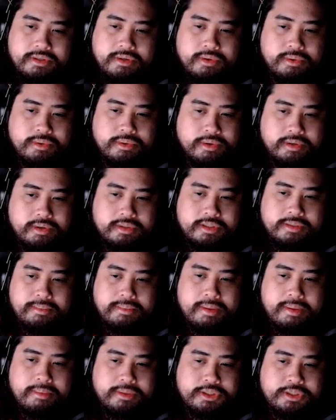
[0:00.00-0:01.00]
Who knows?
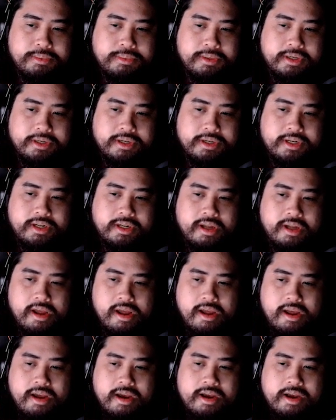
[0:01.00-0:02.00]
Maybe she'll be good.
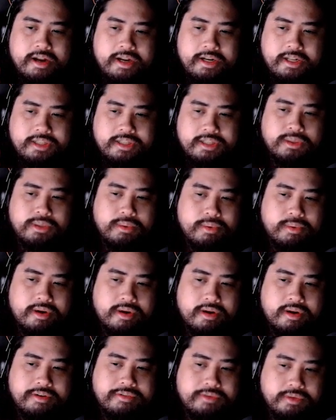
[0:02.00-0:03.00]
And I need to work
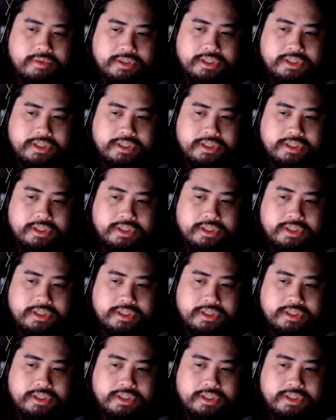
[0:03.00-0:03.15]
on Fuji